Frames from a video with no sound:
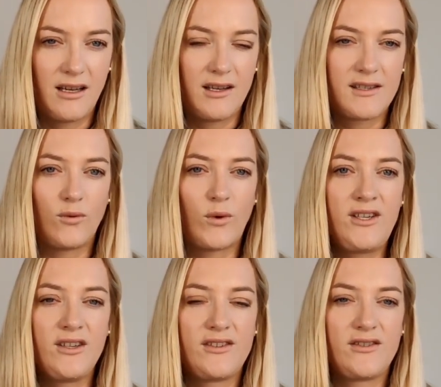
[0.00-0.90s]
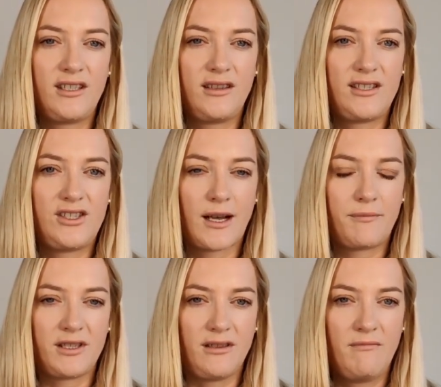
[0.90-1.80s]
So when you're studying this
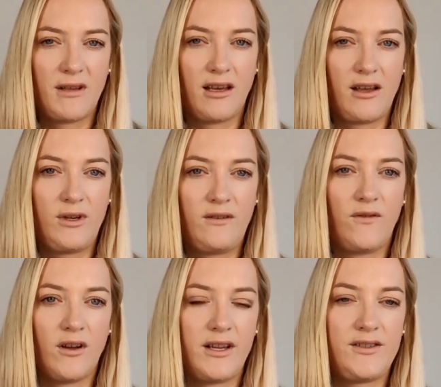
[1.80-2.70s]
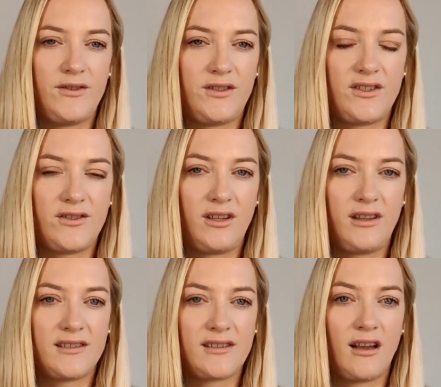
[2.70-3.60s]
chapter, I would advise you to study
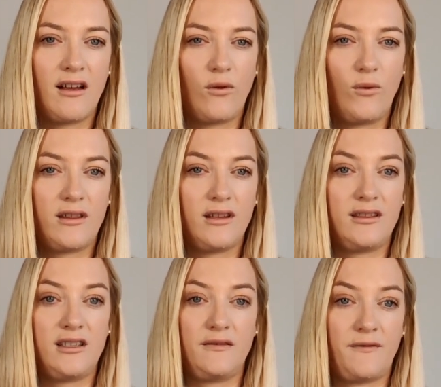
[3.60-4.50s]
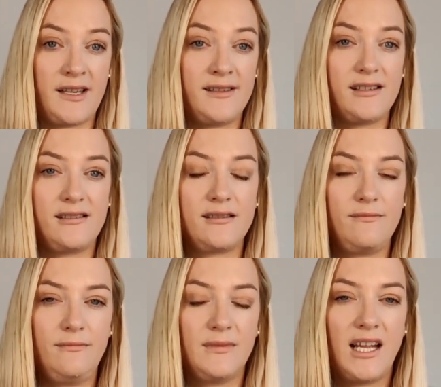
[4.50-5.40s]
this along with the defense system
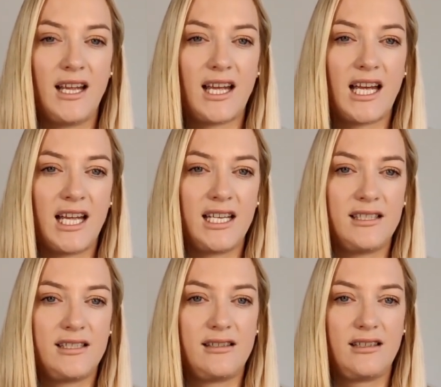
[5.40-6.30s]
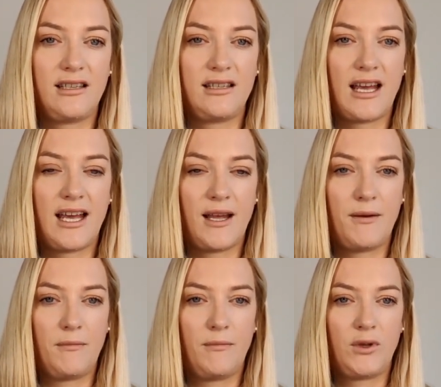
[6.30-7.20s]
and
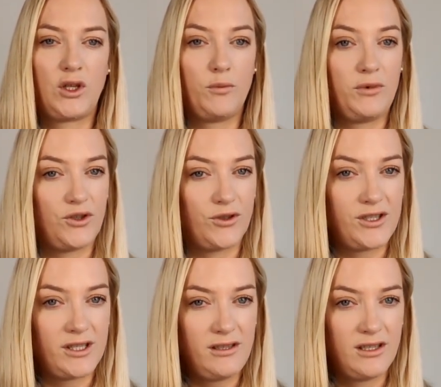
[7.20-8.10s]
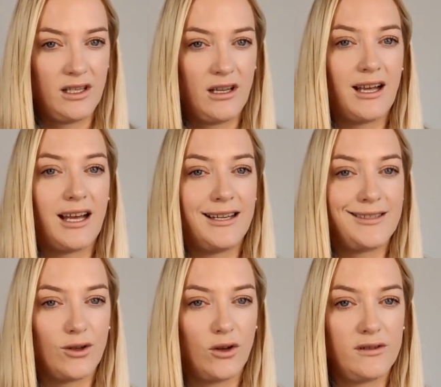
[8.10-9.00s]
human nutrition and
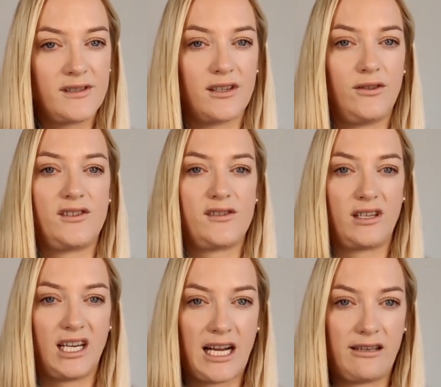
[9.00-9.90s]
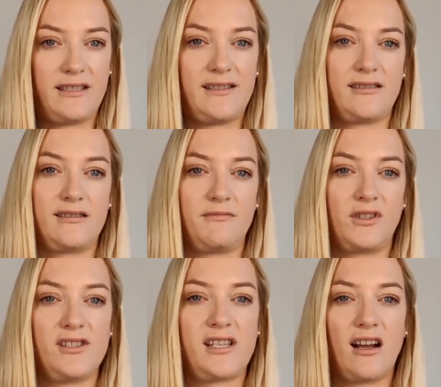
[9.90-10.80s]
also the circulatory system,
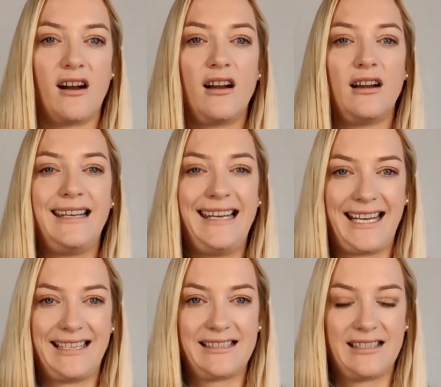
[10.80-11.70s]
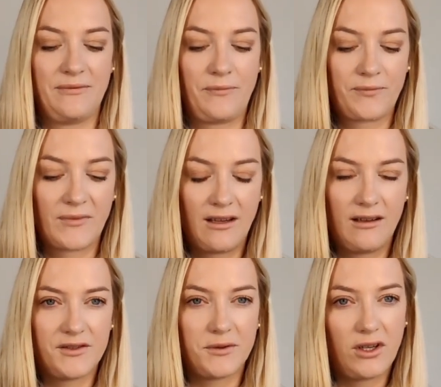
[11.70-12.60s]
because they are linked.
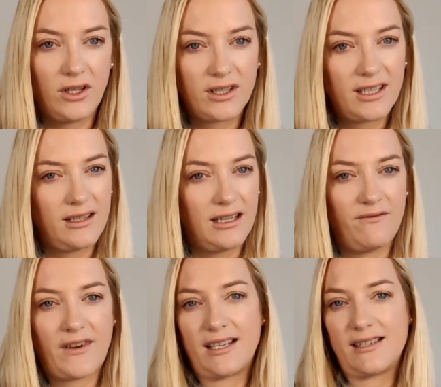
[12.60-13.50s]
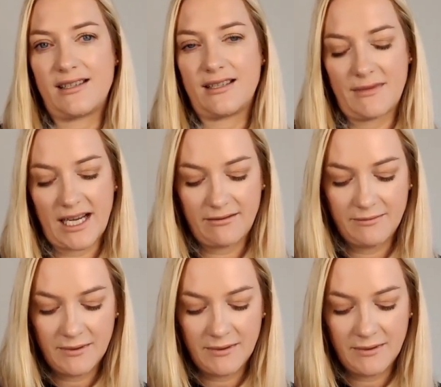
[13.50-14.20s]
So we're going to look at the lymphatic system now.